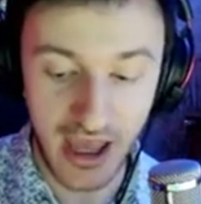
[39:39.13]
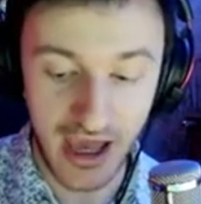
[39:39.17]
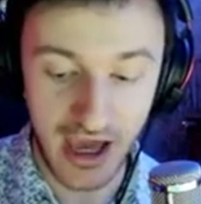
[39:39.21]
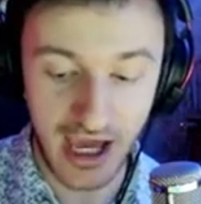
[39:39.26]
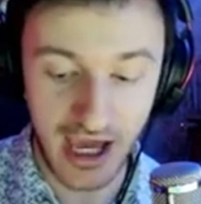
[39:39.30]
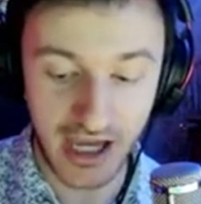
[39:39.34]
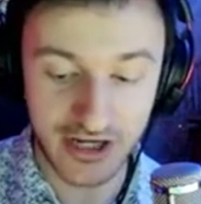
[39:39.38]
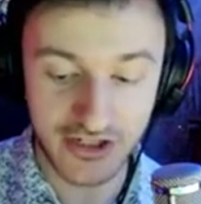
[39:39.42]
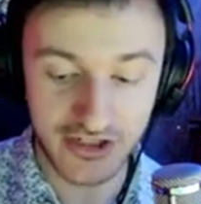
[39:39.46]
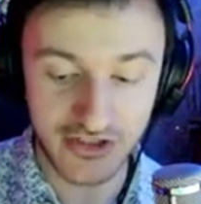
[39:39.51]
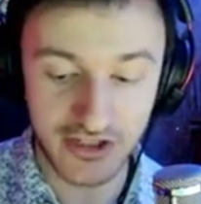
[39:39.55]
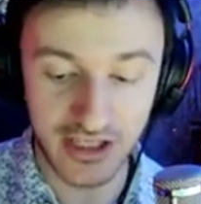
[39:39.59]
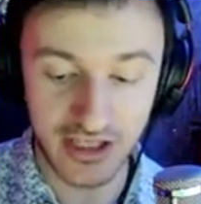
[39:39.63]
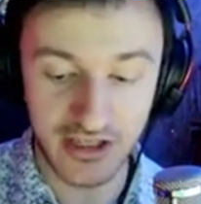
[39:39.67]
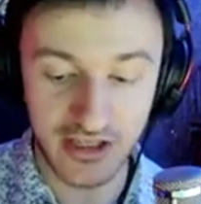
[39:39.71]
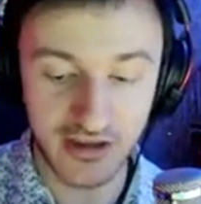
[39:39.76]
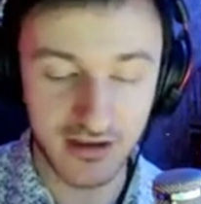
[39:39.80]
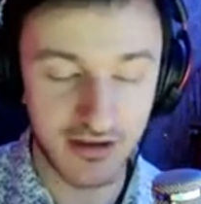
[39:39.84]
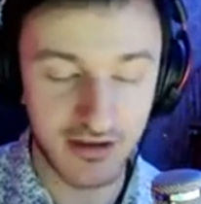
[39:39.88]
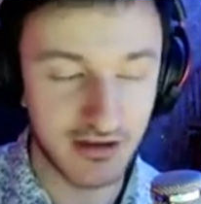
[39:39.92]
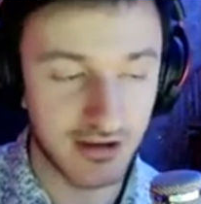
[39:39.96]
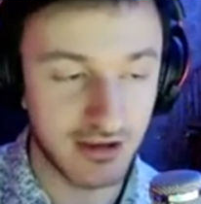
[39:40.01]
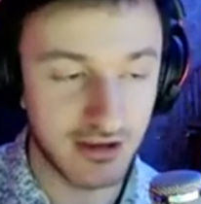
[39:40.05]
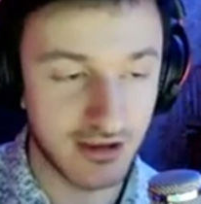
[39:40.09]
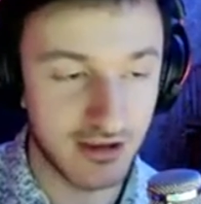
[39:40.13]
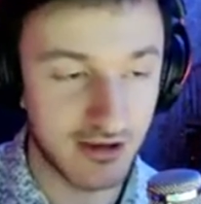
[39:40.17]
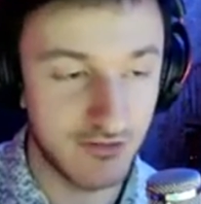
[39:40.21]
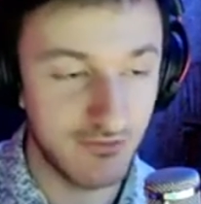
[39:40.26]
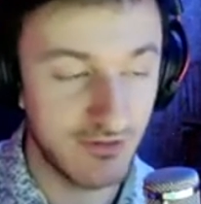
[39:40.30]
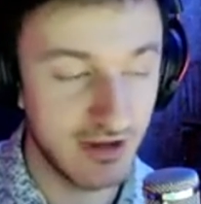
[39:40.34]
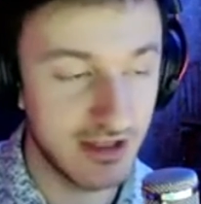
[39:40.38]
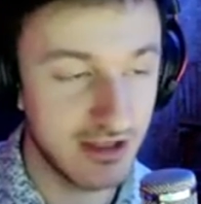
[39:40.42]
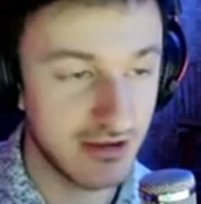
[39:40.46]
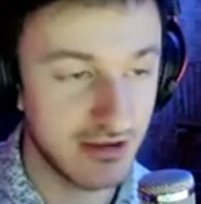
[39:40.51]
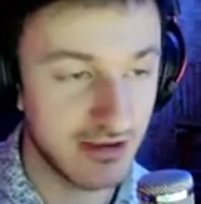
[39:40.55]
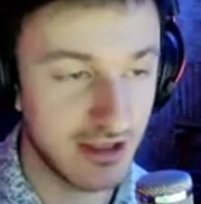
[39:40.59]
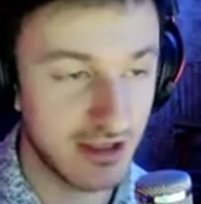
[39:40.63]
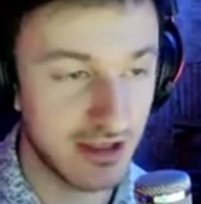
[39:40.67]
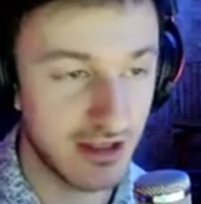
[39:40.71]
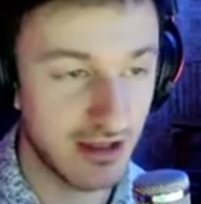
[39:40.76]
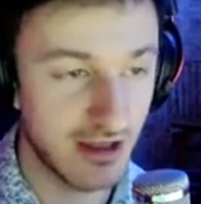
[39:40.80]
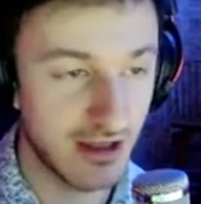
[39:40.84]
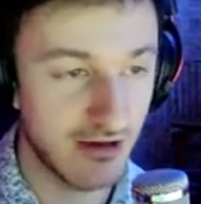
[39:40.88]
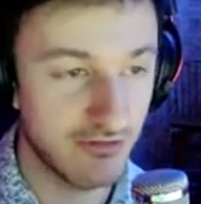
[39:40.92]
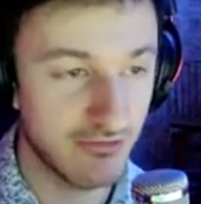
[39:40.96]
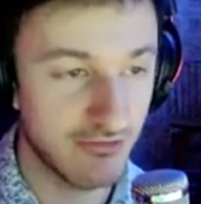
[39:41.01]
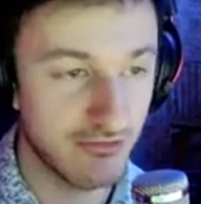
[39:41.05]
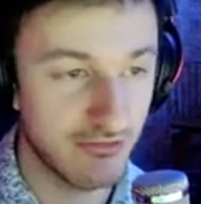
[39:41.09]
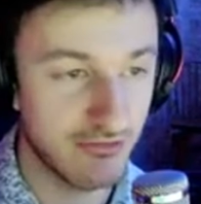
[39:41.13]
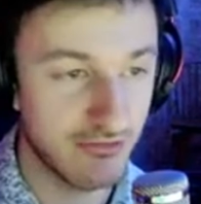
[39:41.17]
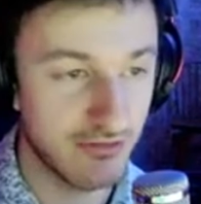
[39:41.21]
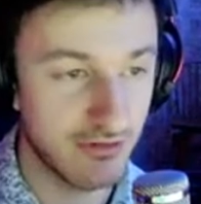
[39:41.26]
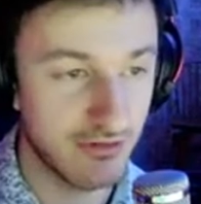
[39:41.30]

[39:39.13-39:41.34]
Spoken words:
Actually, conveniently enough,